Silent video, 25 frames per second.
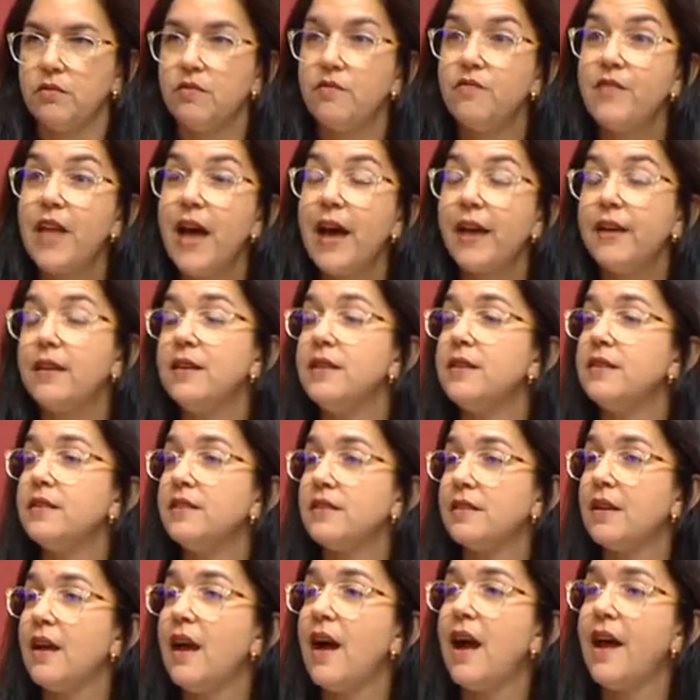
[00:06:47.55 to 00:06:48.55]
That
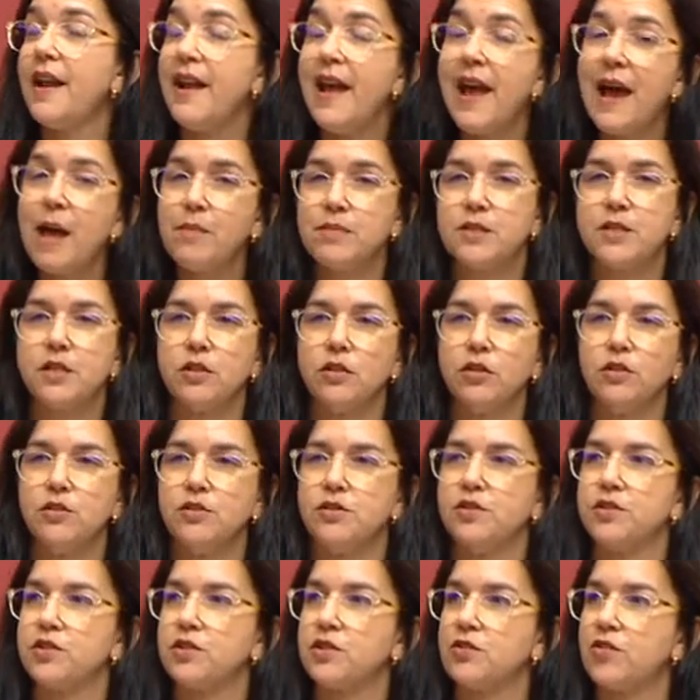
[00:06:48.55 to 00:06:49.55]
is an absolute
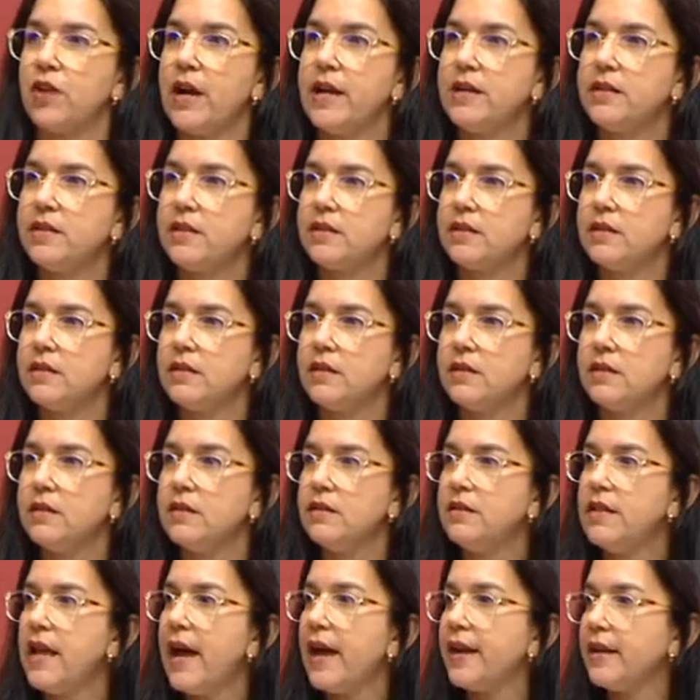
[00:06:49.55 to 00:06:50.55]
disgrace.
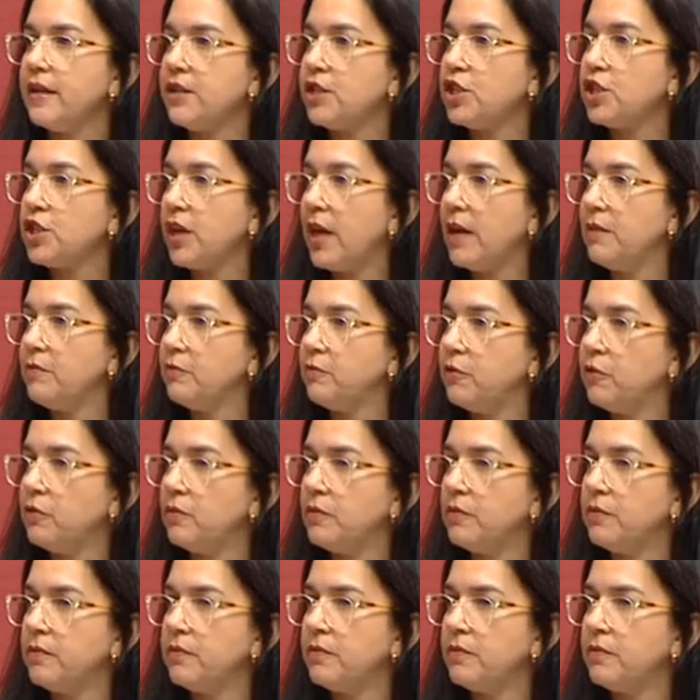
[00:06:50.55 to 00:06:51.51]
That is shameful.